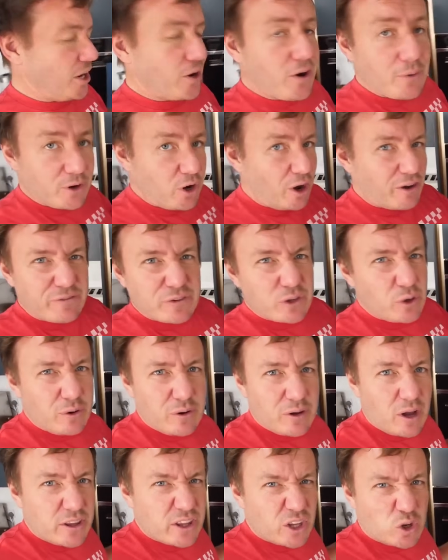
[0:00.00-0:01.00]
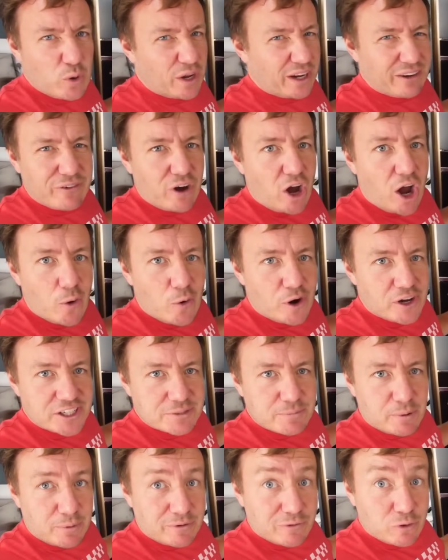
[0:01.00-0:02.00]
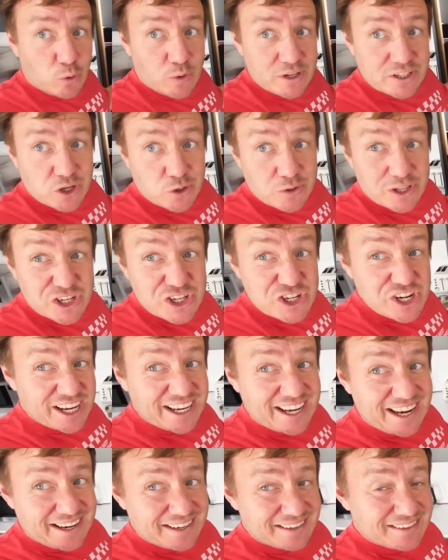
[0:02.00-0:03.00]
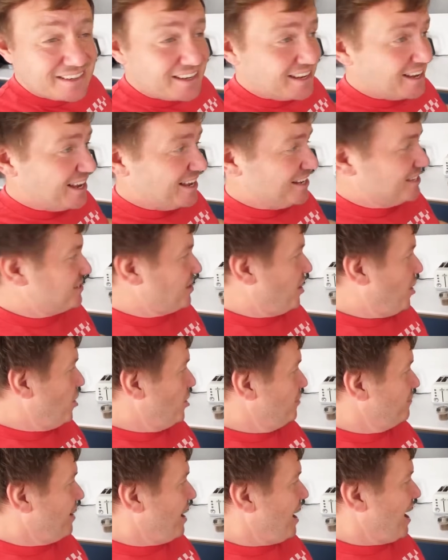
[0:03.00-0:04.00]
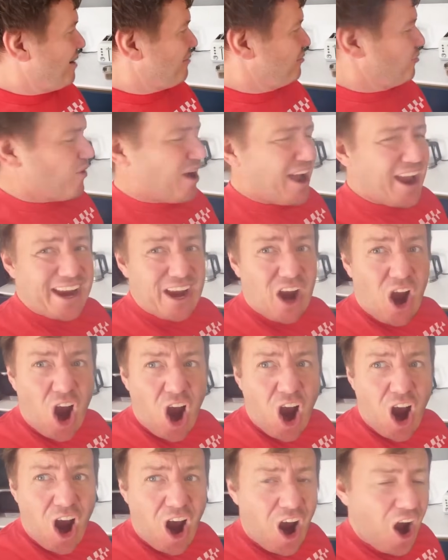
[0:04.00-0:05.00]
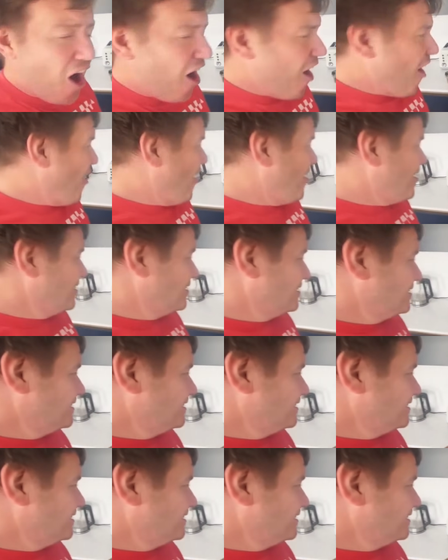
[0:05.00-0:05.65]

All right, we've got a few other quick fire ones, but before we do, the chicken, it's over halfway. Oh!